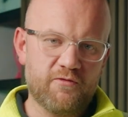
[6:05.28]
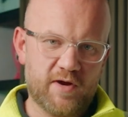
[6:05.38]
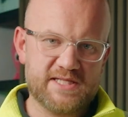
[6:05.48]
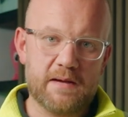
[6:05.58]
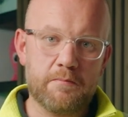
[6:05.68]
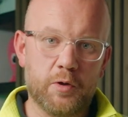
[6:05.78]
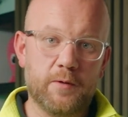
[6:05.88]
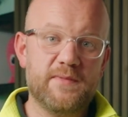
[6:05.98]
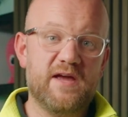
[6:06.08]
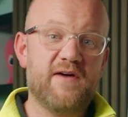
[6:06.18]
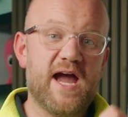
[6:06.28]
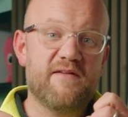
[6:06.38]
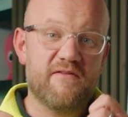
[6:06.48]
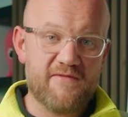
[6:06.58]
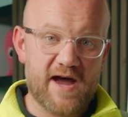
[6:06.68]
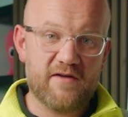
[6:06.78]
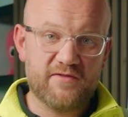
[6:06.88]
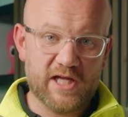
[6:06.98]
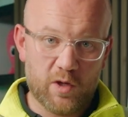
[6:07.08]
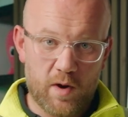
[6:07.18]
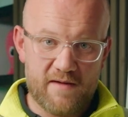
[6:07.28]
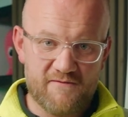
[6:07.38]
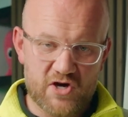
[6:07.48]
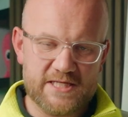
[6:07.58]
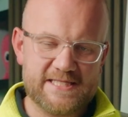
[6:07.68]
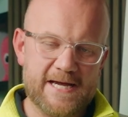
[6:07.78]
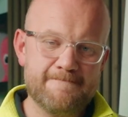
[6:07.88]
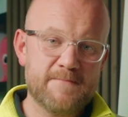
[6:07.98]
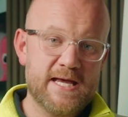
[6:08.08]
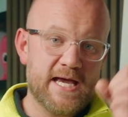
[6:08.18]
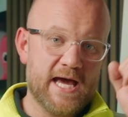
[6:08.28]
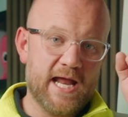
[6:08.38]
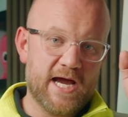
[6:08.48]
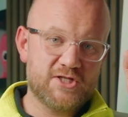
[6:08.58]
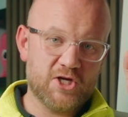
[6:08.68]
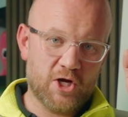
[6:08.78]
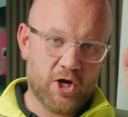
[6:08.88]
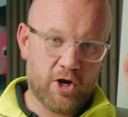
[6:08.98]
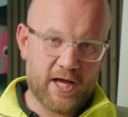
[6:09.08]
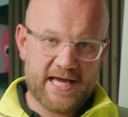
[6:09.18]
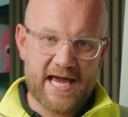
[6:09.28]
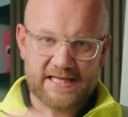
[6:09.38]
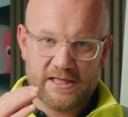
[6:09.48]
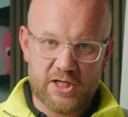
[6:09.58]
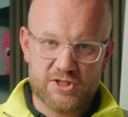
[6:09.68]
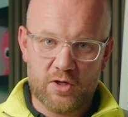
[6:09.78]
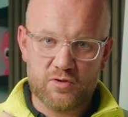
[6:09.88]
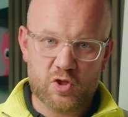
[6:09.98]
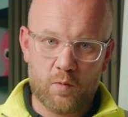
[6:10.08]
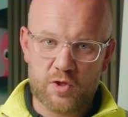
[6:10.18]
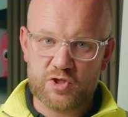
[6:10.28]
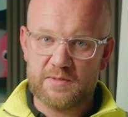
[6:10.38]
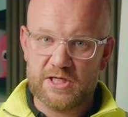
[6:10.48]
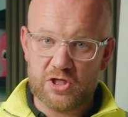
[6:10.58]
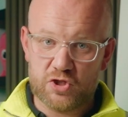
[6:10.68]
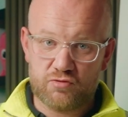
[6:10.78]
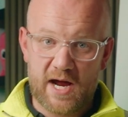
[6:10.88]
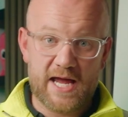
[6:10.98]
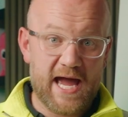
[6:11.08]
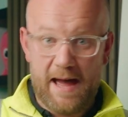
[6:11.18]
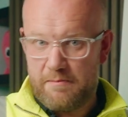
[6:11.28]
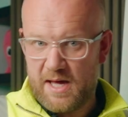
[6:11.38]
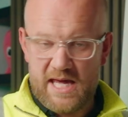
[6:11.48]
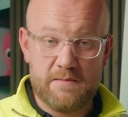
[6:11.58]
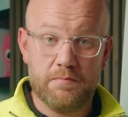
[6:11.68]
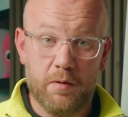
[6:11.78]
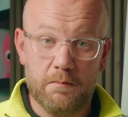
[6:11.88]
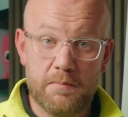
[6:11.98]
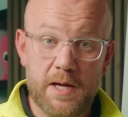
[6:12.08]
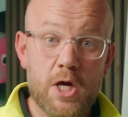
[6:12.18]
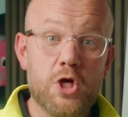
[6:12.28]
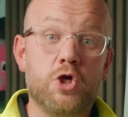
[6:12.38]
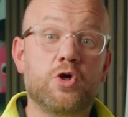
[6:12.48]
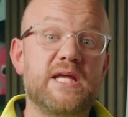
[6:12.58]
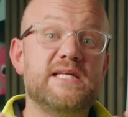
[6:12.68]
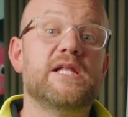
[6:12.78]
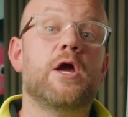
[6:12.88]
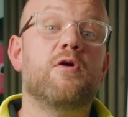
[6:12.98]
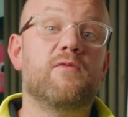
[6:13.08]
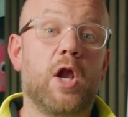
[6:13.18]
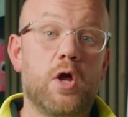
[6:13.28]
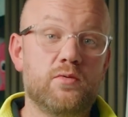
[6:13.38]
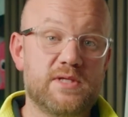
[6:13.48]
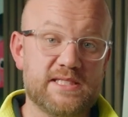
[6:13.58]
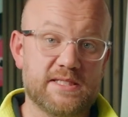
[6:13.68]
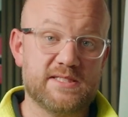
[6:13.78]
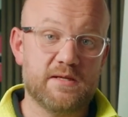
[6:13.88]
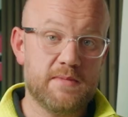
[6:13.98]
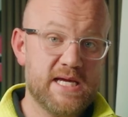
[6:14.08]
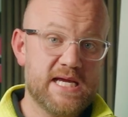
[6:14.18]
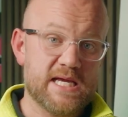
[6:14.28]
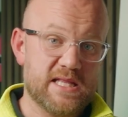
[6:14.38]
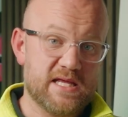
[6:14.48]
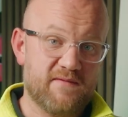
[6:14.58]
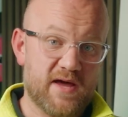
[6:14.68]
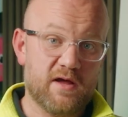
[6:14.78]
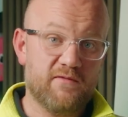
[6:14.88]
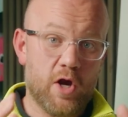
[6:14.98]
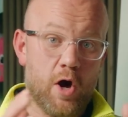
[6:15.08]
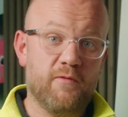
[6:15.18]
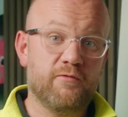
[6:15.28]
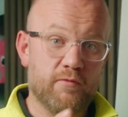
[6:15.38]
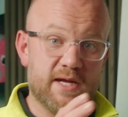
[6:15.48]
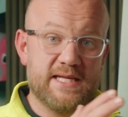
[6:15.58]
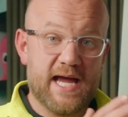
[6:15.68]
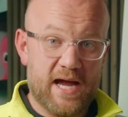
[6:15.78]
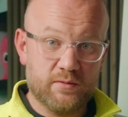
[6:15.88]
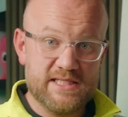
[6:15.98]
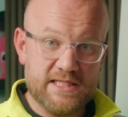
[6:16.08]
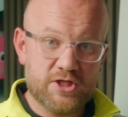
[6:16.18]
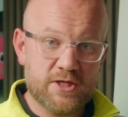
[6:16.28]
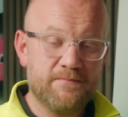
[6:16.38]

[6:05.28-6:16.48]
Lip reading: for example, if I have a 5 kilowatt inverter and I turn on a kettle, a toaster, a washing machine, a dryer and my heat pump, you could easily overload the system in the event of an off-grid outage,